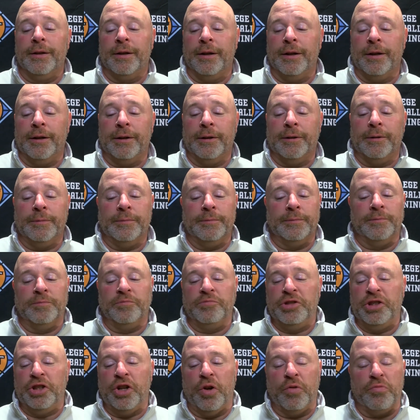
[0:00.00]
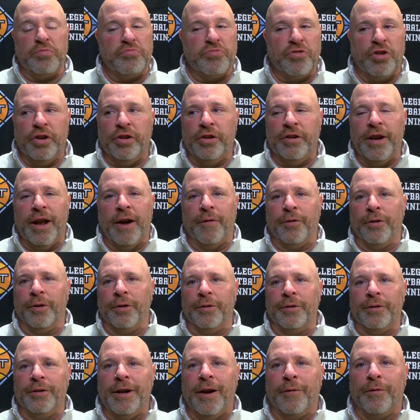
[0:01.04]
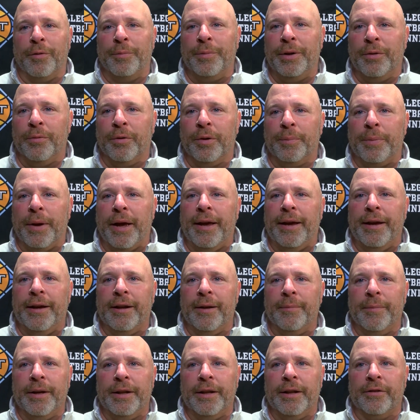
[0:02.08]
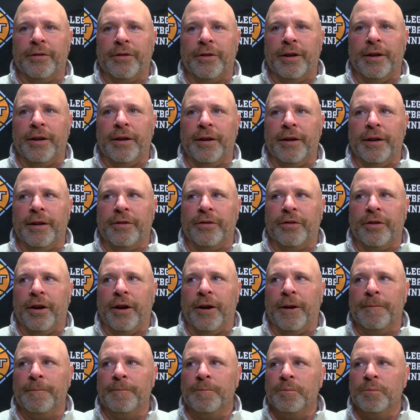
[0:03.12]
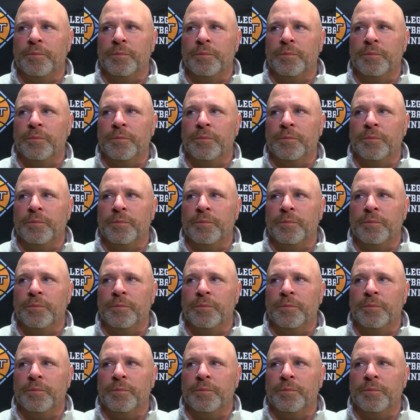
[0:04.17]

um, you know, could never never be repaid. I mean, it's a it's a